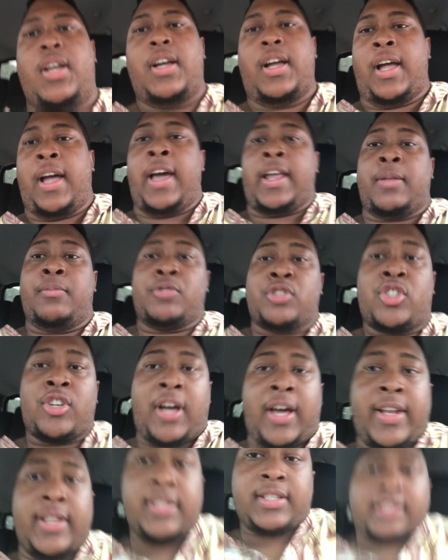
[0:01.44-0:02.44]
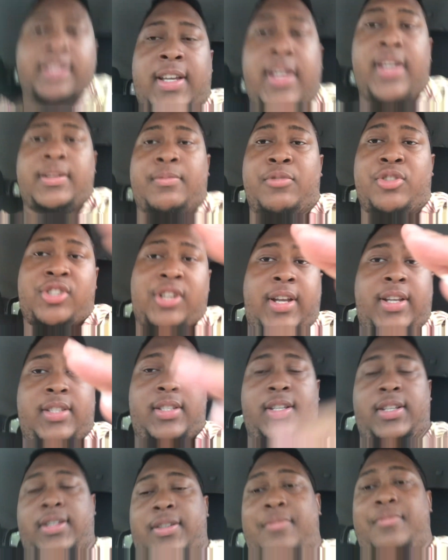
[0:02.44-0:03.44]
All right, I'm going to try this again.
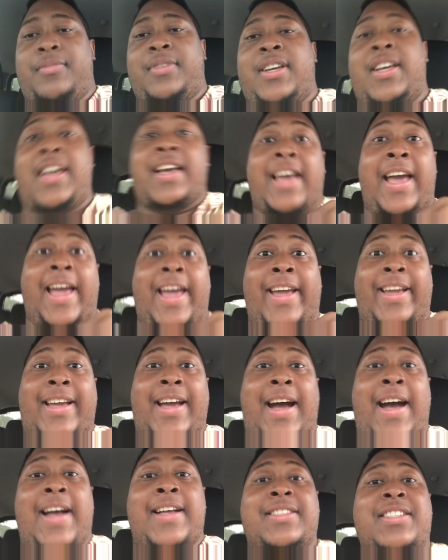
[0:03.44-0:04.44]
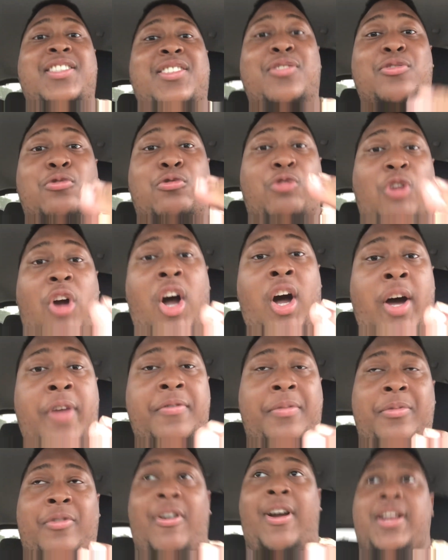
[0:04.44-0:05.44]
Hey, guys, this is Ron
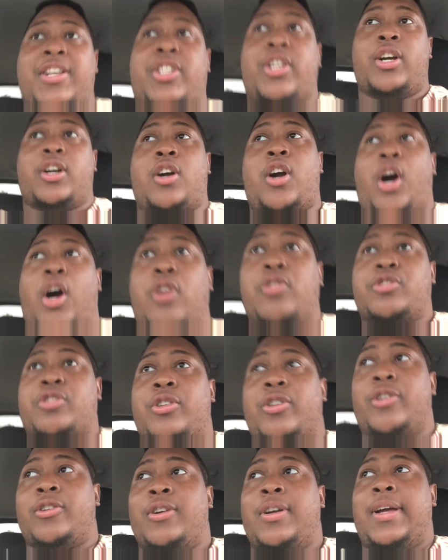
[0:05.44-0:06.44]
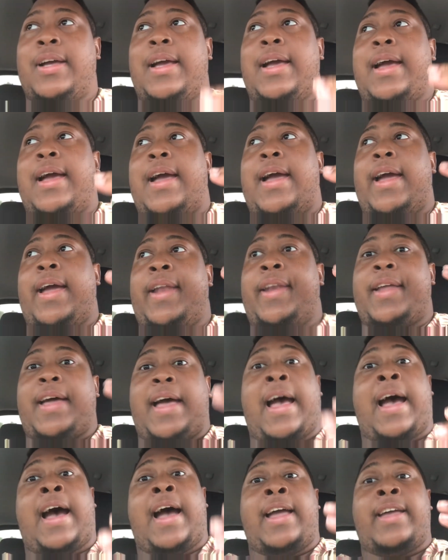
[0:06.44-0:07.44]
from the Rochelle Culture, and
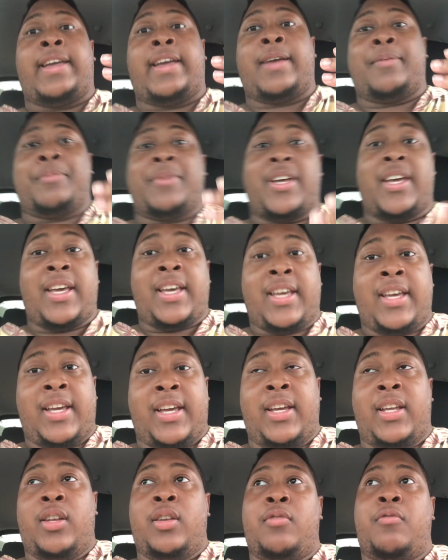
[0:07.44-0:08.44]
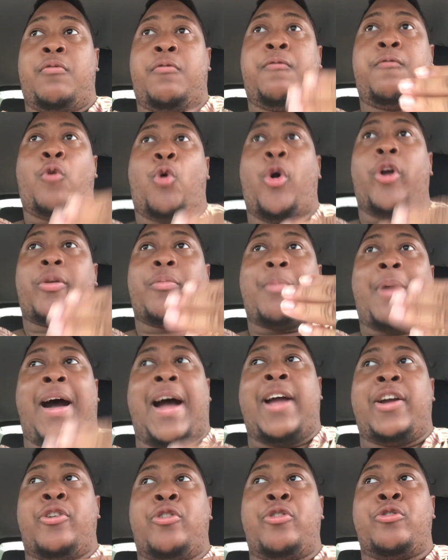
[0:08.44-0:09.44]
I am in Fort
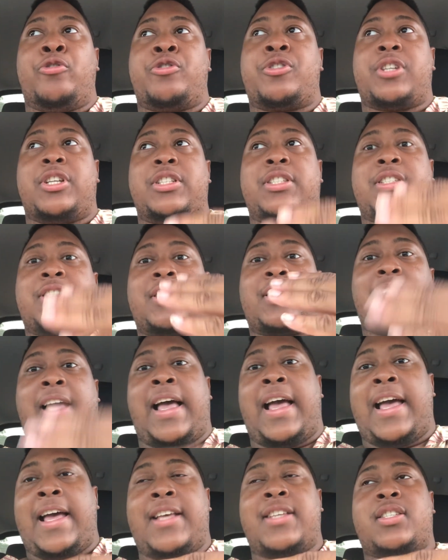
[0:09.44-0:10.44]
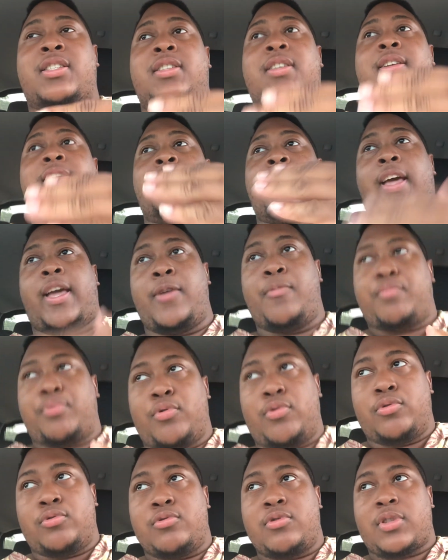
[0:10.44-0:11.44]
Myers /
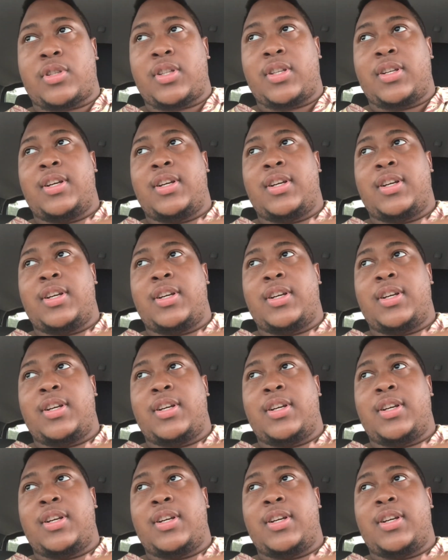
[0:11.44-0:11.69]
Naples